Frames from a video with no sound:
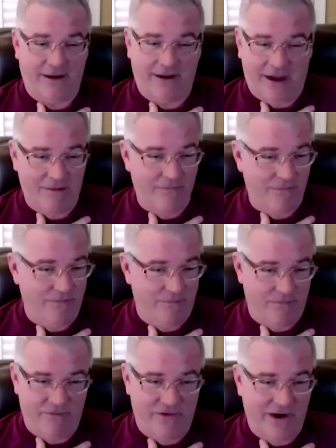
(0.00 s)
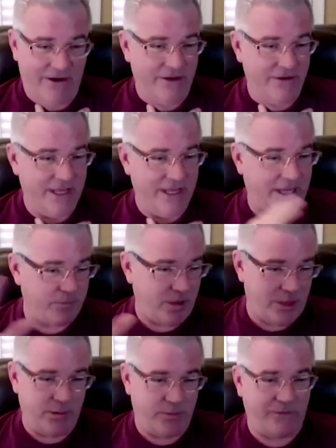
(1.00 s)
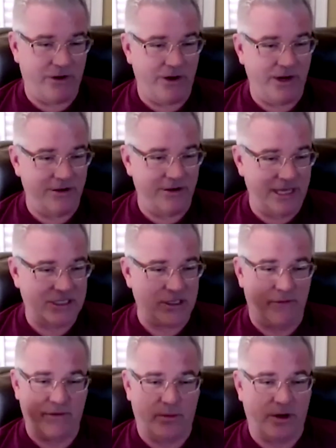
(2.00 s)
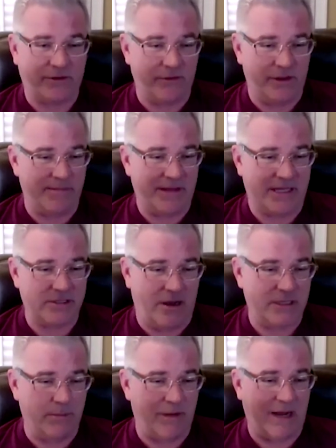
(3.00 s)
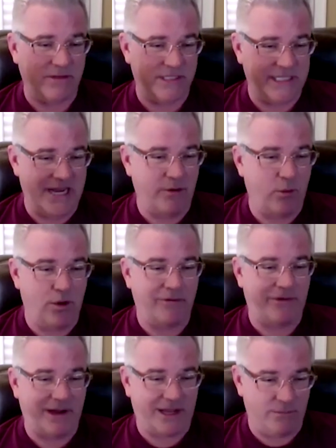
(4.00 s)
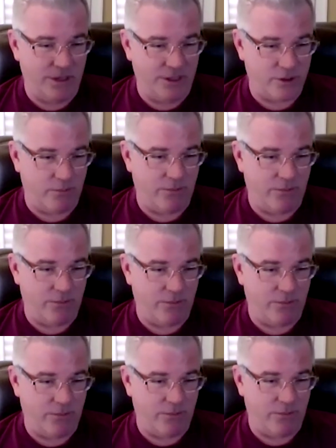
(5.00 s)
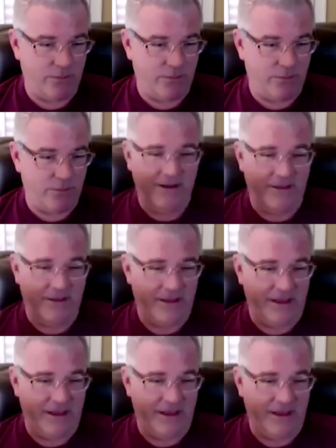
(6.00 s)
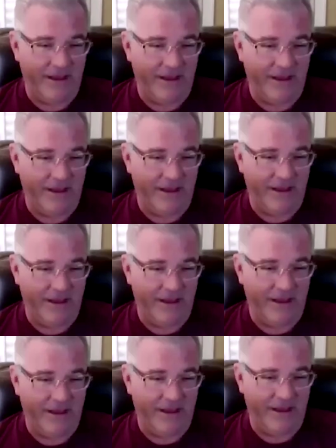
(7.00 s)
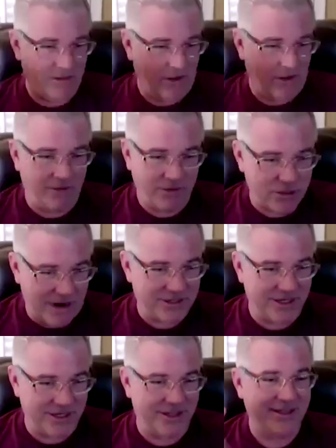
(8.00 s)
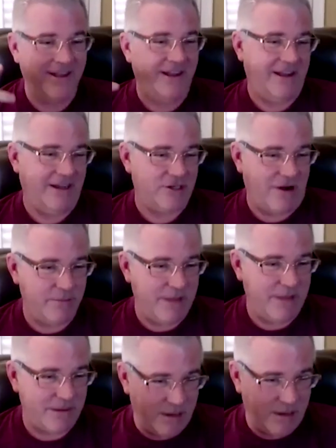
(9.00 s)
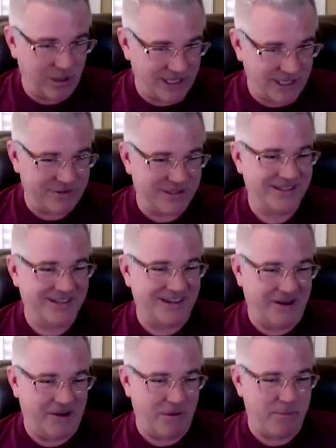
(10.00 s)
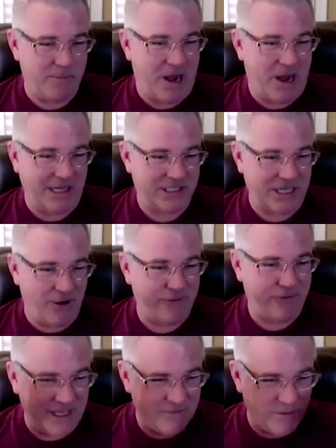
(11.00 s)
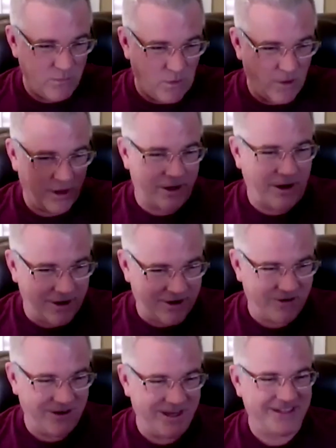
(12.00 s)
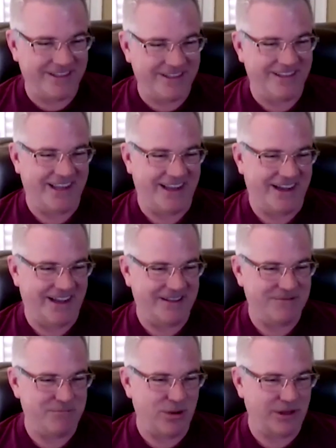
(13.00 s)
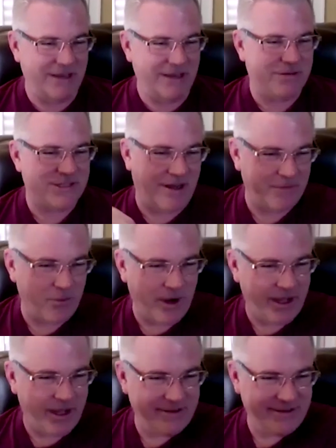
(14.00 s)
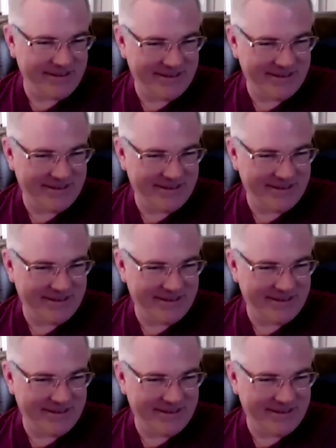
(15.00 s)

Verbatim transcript: I'm very unique and other people are very unique. So if it works for them, that's awesome. But I was never more fucking miserable than when I studied like law of attraction and tried to make my beliefs um, about myself even more concrete and beliefs on what